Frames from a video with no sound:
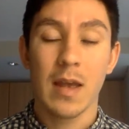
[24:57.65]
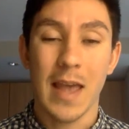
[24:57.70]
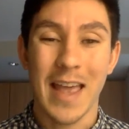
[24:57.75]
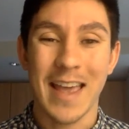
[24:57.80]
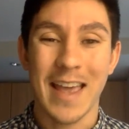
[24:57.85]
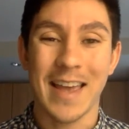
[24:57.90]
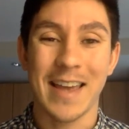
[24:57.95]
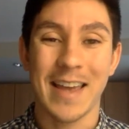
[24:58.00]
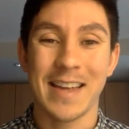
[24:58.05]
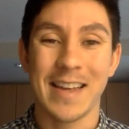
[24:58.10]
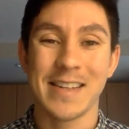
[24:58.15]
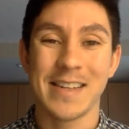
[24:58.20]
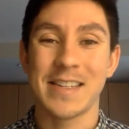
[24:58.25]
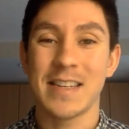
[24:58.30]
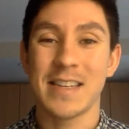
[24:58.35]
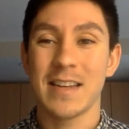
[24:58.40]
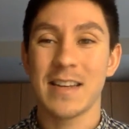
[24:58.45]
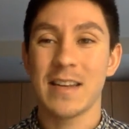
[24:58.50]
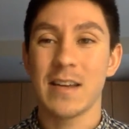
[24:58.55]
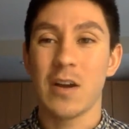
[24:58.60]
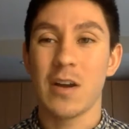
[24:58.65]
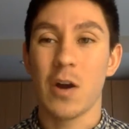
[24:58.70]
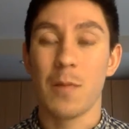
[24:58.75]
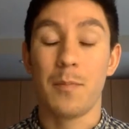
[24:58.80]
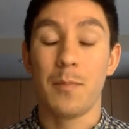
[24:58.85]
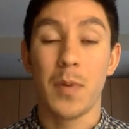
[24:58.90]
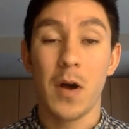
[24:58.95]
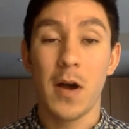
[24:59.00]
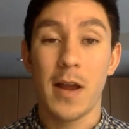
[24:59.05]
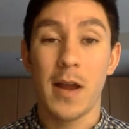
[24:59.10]
And our
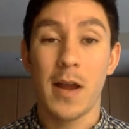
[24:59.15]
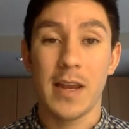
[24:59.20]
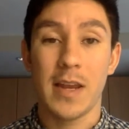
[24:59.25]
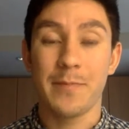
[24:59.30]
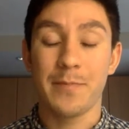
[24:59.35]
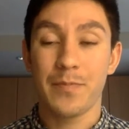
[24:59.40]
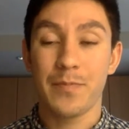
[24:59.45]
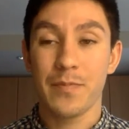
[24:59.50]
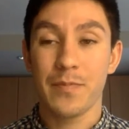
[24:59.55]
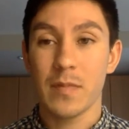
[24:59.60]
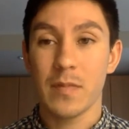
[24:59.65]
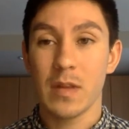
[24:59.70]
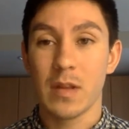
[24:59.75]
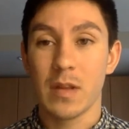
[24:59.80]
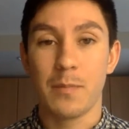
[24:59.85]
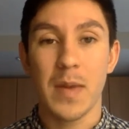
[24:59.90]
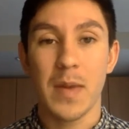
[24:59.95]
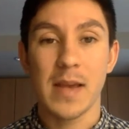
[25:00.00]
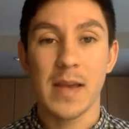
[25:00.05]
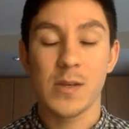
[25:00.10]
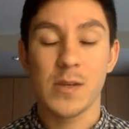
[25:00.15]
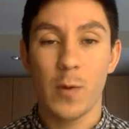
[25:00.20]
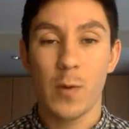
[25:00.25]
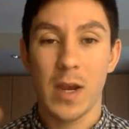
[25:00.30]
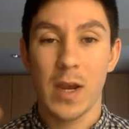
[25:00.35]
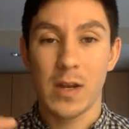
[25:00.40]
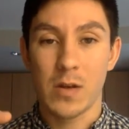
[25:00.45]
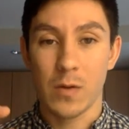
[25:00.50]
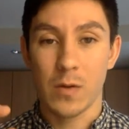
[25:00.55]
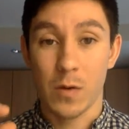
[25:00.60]
body, the best way
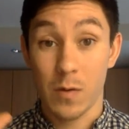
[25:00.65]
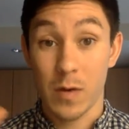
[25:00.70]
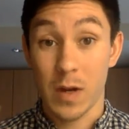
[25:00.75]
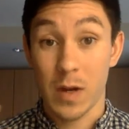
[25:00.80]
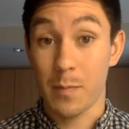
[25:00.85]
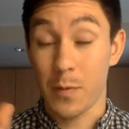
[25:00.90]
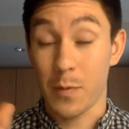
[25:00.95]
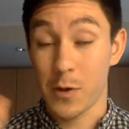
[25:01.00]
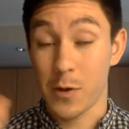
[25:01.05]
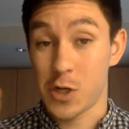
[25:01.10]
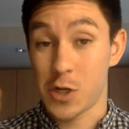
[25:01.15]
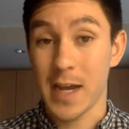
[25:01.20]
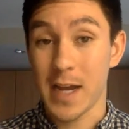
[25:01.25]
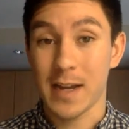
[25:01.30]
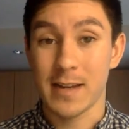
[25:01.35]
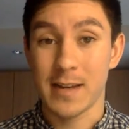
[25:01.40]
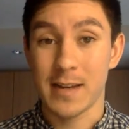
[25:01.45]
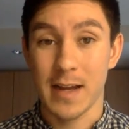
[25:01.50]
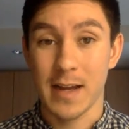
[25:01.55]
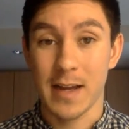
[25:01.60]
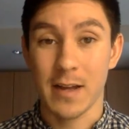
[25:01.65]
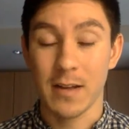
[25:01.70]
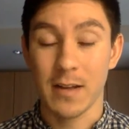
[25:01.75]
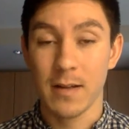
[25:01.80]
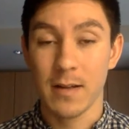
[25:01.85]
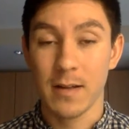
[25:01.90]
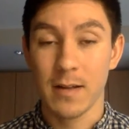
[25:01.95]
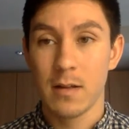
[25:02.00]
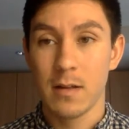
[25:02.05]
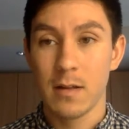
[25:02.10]
to create a projectile
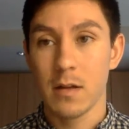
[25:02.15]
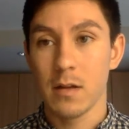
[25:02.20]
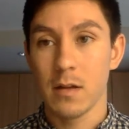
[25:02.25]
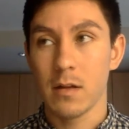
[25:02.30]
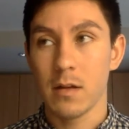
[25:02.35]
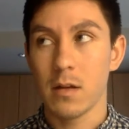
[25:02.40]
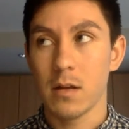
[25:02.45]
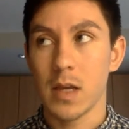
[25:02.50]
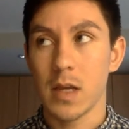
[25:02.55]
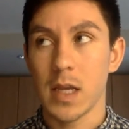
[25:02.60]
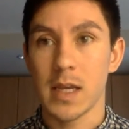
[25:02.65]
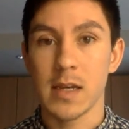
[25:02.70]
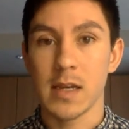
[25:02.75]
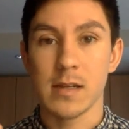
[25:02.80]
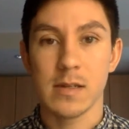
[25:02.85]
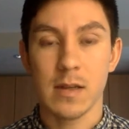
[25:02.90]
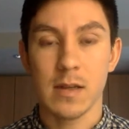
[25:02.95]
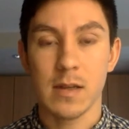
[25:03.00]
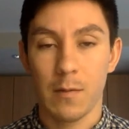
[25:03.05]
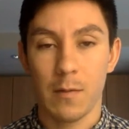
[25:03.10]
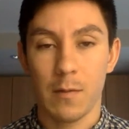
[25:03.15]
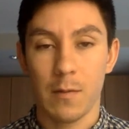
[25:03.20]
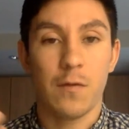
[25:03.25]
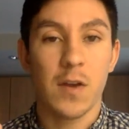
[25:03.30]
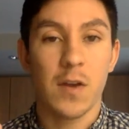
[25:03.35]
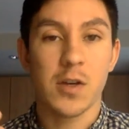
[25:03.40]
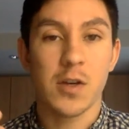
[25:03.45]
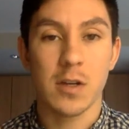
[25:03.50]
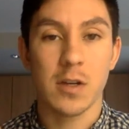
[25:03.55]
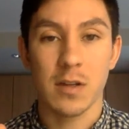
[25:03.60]
is
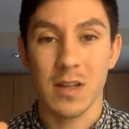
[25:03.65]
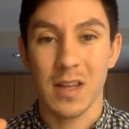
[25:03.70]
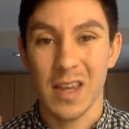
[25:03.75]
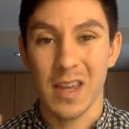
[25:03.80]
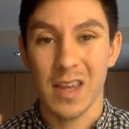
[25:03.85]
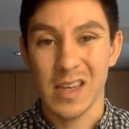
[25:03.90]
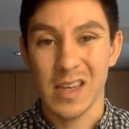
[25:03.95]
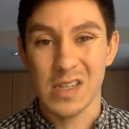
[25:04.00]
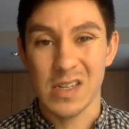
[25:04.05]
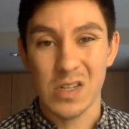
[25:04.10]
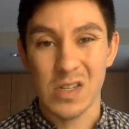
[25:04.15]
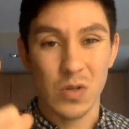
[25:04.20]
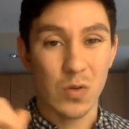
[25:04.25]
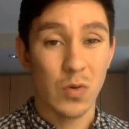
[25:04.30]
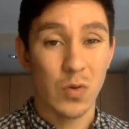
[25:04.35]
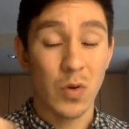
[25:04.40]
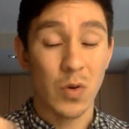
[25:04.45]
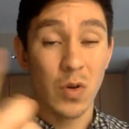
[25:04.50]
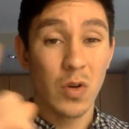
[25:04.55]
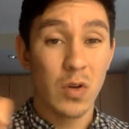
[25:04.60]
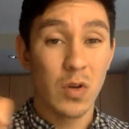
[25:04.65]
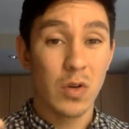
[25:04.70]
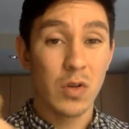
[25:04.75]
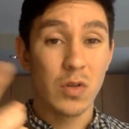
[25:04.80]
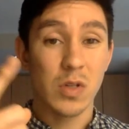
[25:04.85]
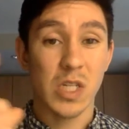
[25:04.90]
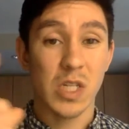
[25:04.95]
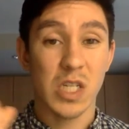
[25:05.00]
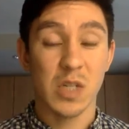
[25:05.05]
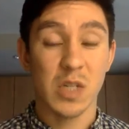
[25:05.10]
efficiently to
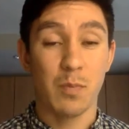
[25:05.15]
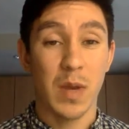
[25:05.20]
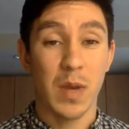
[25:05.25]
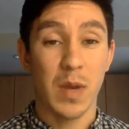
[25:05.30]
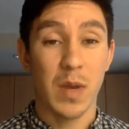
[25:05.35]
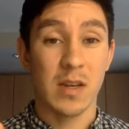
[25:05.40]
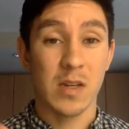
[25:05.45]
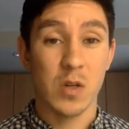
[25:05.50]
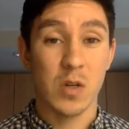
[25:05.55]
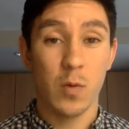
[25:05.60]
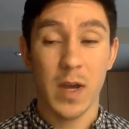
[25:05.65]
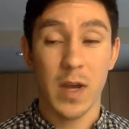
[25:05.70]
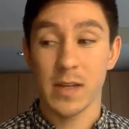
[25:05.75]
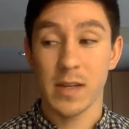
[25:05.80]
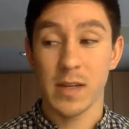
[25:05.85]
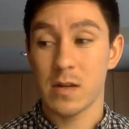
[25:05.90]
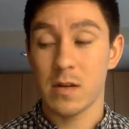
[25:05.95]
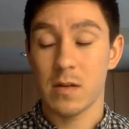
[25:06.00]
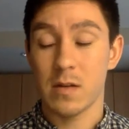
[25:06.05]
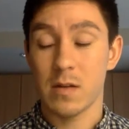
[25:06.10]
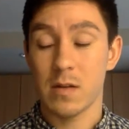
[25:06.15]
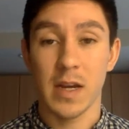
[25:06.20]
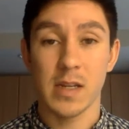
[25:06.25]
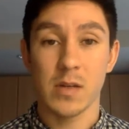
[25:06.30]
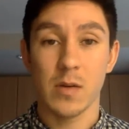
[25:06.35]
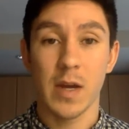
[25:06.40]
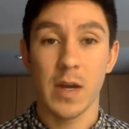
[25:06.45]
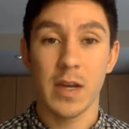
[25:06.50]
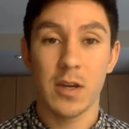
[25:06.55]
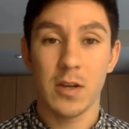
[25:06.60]
spin and twist, right?
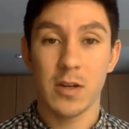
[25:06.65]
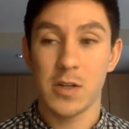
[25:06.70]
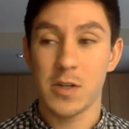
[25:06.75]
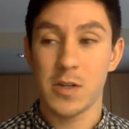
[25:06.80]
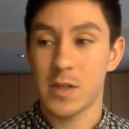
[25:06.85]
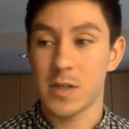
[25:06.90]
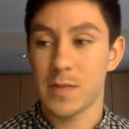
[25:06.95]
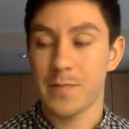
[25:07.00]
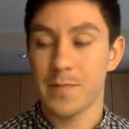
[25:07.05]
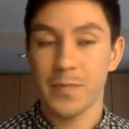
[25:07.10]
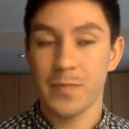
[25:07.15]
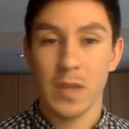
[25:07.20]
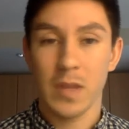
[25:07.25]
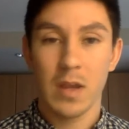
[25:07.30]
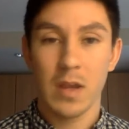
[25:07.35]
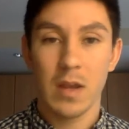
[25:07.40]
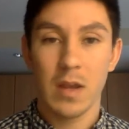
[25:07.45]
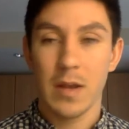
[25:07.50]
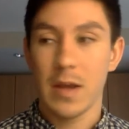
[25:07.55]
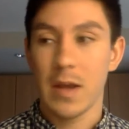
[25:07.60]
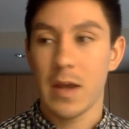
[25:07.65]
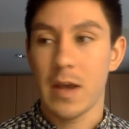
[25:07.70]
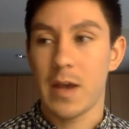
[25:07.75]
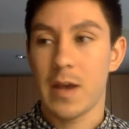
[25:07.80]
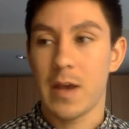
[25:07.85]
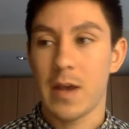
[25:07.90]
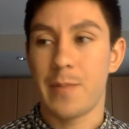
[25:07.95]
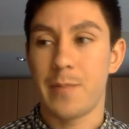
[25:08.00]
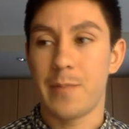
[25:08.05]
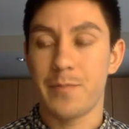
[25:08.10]
So I could just,
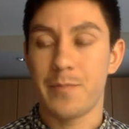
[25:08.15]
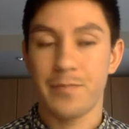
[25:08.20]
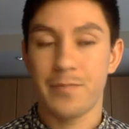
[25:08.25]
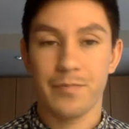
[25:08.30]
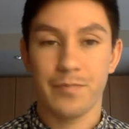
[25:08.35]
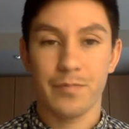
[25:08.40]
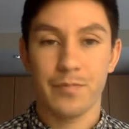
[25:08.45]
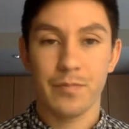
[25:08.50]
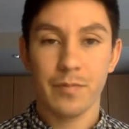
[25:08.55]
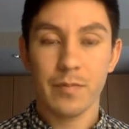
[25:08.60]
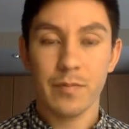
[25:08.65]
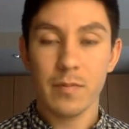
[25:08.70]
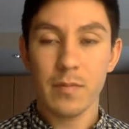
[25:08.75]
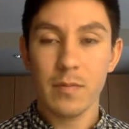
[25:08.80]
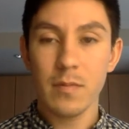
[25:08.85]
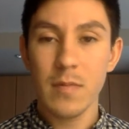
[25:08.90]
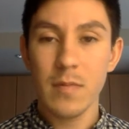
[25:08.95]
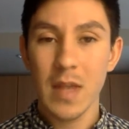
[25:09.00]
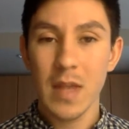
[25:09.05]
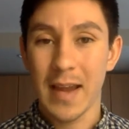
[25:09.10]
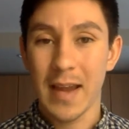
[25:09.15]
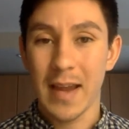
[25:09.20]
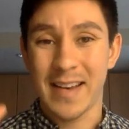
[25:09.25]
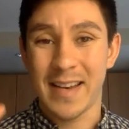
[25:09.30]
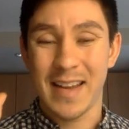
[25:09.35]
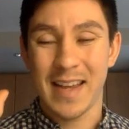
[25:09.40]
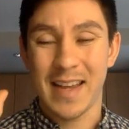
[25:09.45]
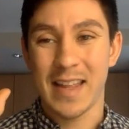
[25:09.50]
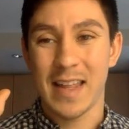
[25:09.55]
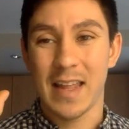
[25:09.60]
um, and
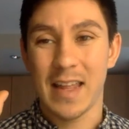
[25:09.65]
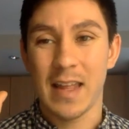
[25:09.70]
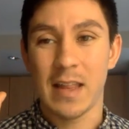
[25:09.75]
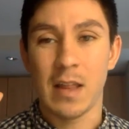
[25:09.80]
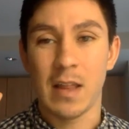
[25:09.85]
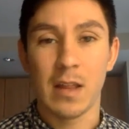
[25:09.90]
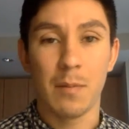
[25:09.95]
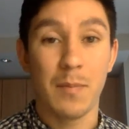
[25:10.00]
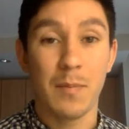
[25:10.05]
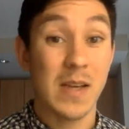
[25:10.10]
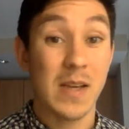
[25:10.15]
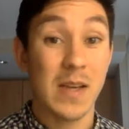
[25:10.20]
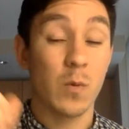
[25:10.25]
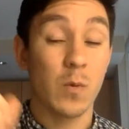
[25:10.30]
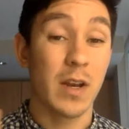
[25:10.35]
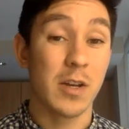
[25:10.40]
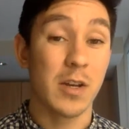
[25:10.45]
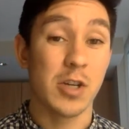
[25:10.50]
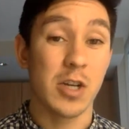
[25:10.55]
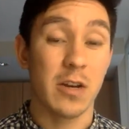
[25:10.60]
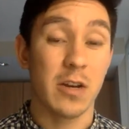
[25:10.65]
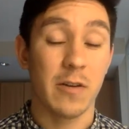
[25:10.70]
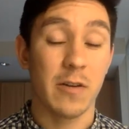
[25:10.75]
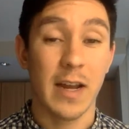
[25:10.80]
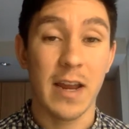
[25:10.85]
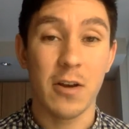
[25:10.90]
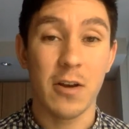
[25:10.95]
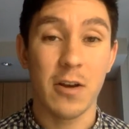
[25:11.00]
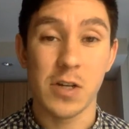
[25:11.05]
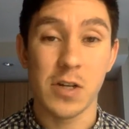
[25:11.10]
and and then the best way to generate
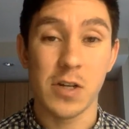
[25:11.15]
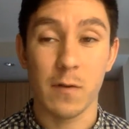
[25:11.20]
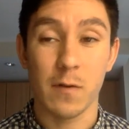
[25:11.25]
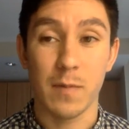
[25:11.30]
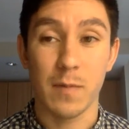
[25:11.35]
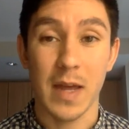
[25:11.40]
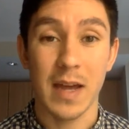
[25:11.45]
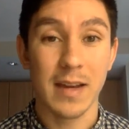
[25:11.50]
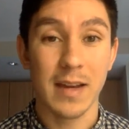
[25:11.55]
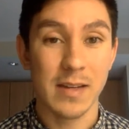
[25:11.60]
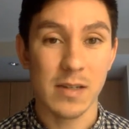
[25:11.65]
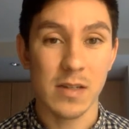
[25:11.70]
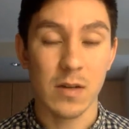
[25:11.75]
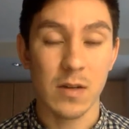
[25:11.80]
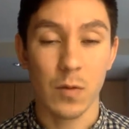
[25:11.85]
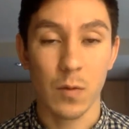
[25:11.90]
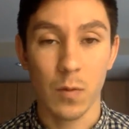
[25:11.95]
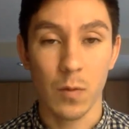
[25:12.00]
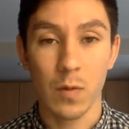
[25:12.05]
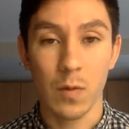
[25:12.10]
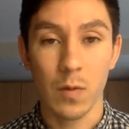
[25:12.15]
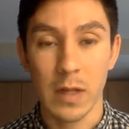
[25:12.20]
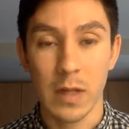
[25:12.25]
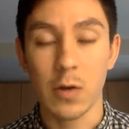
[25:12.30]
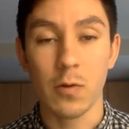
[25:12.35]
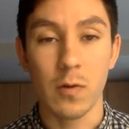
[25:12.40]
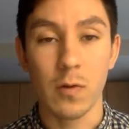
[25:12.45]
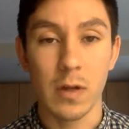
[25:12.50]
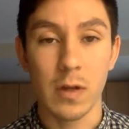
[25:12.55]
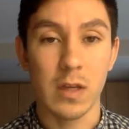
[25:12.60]
energy from that is to
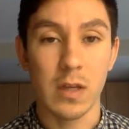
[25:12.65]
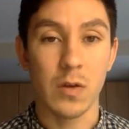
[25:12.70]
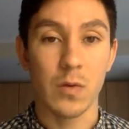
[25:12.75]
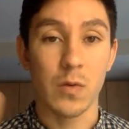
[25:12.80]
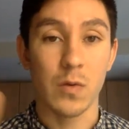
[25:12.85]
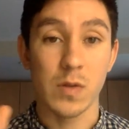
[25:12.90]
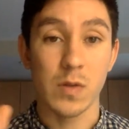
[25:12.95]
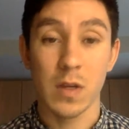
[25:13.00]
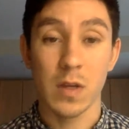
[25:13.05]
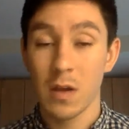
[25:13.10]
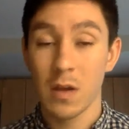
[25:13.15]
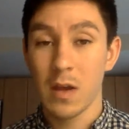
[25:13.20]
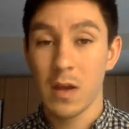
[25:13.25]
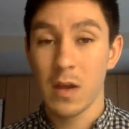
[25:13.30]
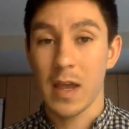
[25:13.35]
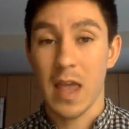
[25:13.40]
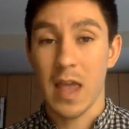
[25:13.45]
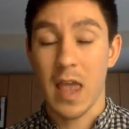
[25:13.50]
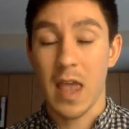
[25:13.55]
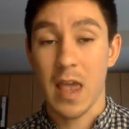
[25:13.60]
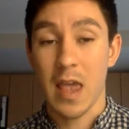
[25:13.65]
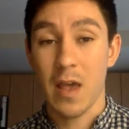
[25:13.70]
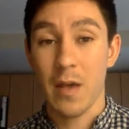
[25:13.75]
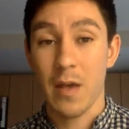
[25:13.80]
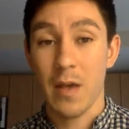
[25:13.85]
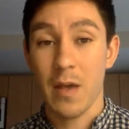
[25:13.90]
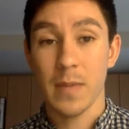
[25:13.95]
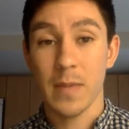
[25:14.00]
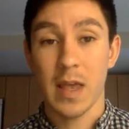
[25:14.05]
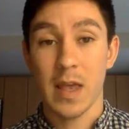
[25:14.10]
literally use a
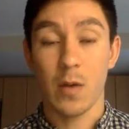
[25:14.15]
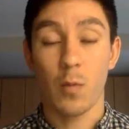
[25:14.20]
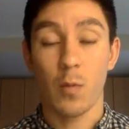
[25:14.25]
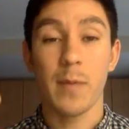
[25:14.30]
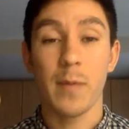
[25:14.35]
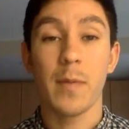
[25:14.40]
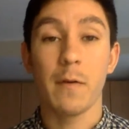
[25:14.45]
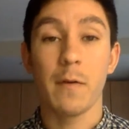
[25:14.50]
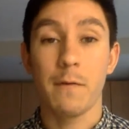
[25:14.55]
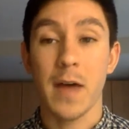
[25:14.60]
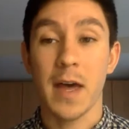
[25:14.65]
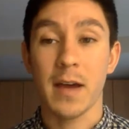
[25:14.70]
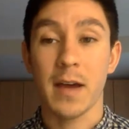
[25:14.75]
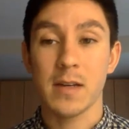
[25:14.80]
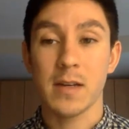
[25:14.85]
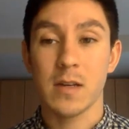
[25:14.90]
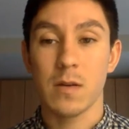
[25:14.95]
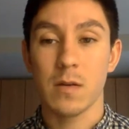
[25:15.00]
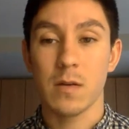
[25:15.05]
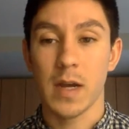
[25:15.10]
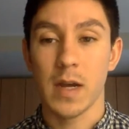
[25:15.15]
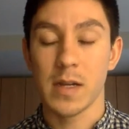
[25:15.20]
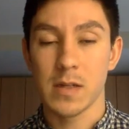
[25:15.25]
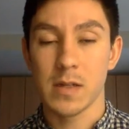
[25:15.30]
a whip effect, right?